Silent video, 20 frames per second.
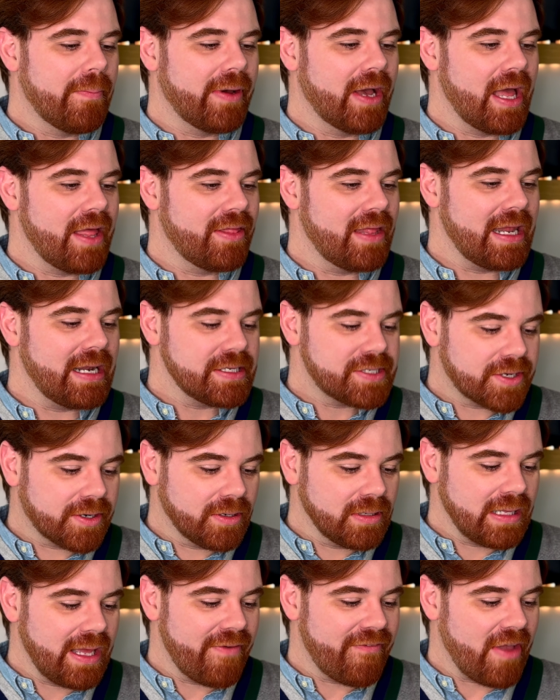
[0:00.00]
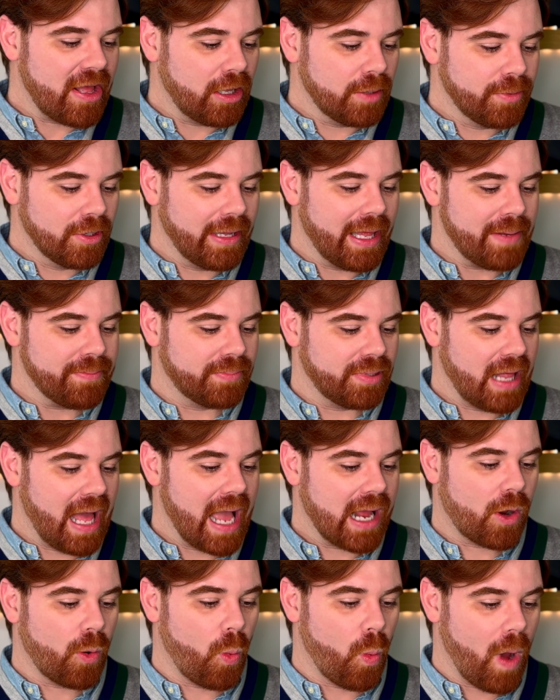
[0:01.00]
but it is currently available in
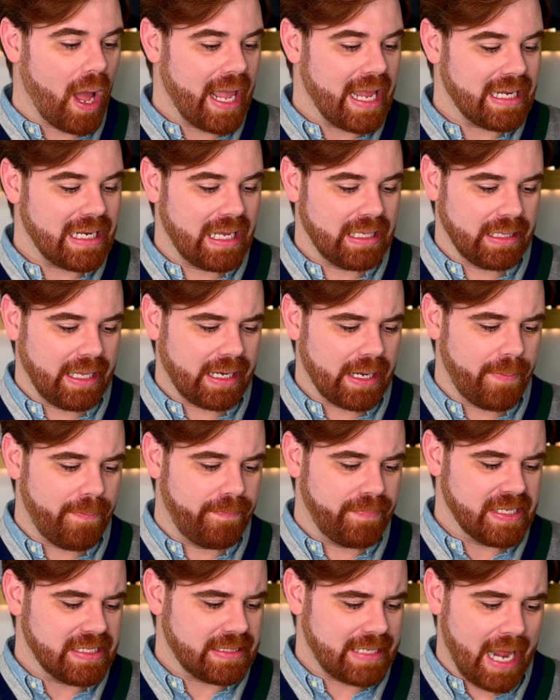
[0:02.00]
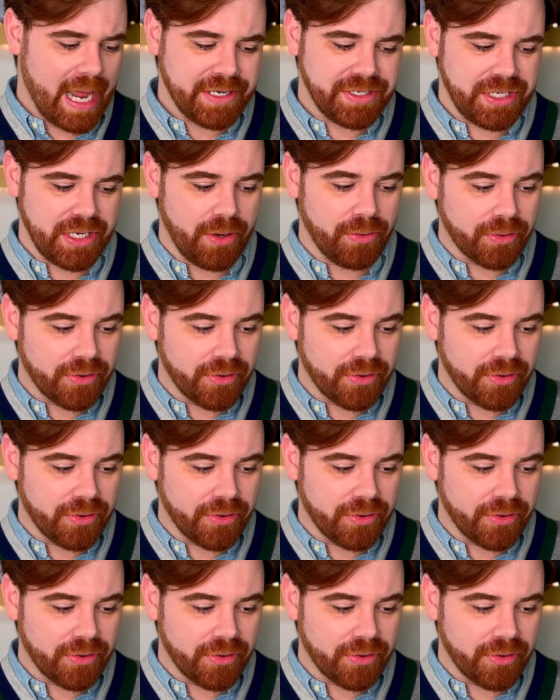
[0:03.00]
black, white, and like a pistachio